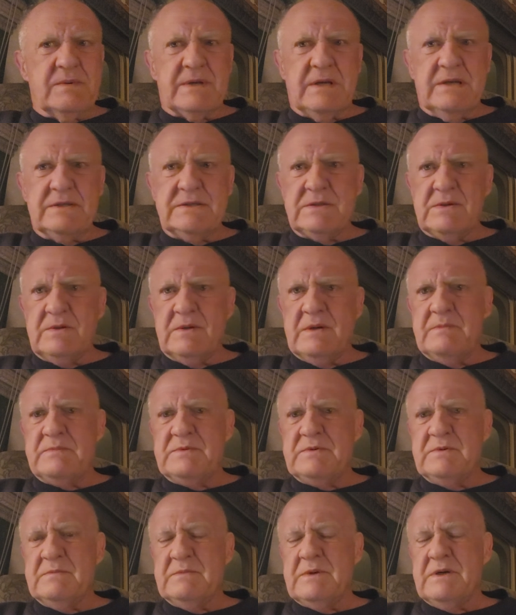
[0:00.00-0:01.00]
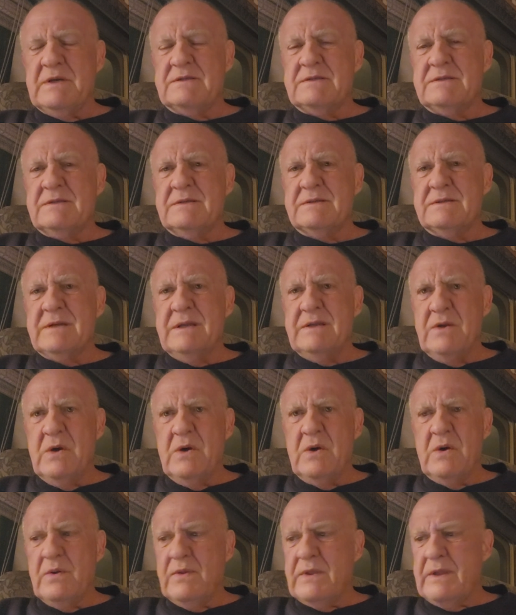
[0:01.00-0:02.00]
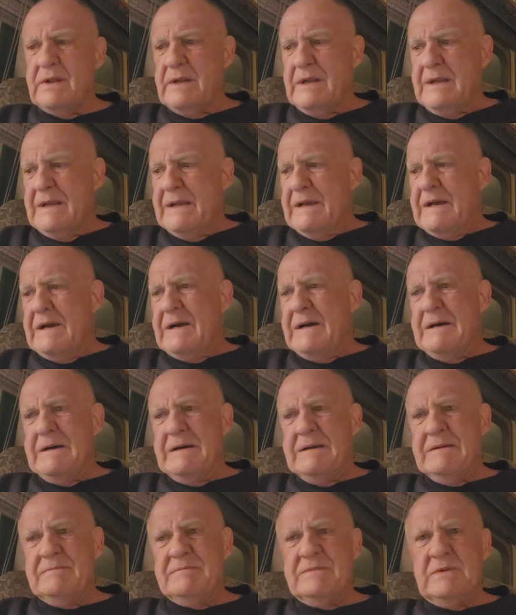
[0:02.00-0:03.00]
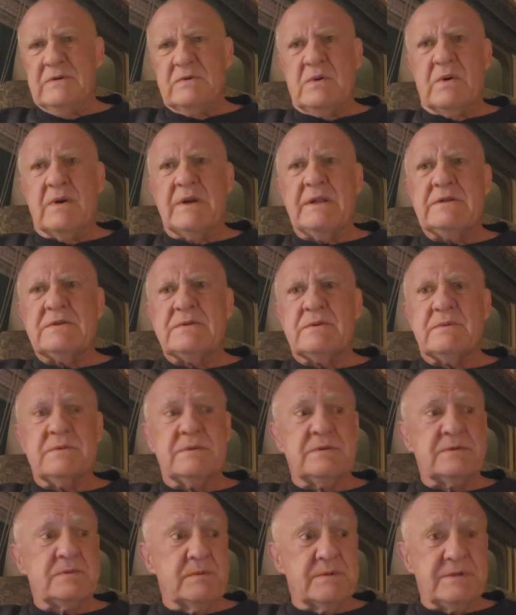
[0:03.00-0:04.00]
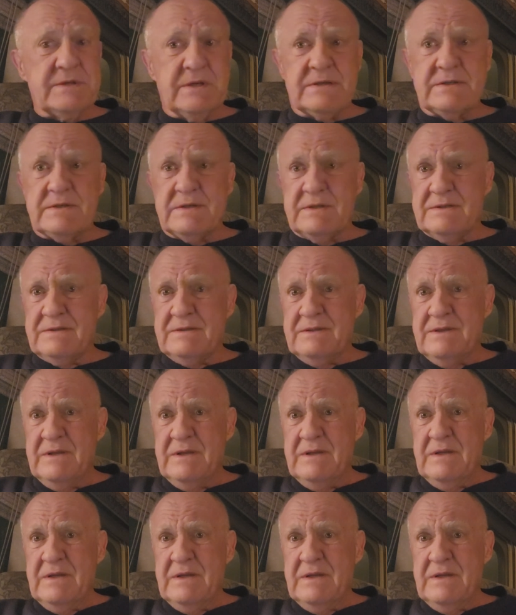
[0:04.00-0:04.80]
when I show up too much because they know that according to the tradition,